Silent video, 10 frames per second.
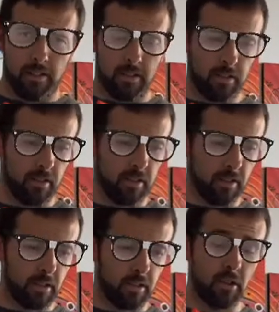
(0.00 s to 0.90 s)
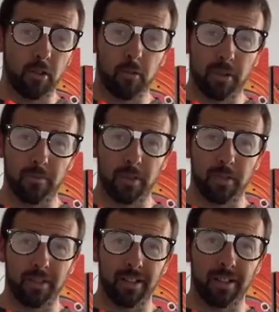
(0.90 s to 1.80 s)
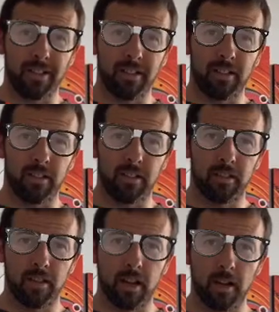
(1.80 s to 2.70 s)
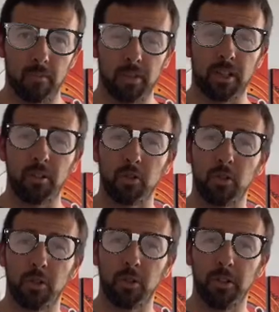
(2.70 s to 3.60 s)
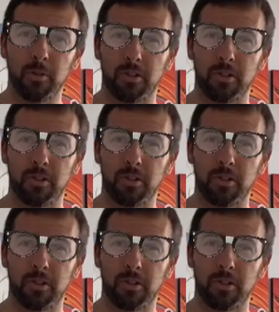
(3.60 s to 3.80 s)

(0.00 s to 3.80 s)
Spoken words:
don't know what I'm doing style tutorial.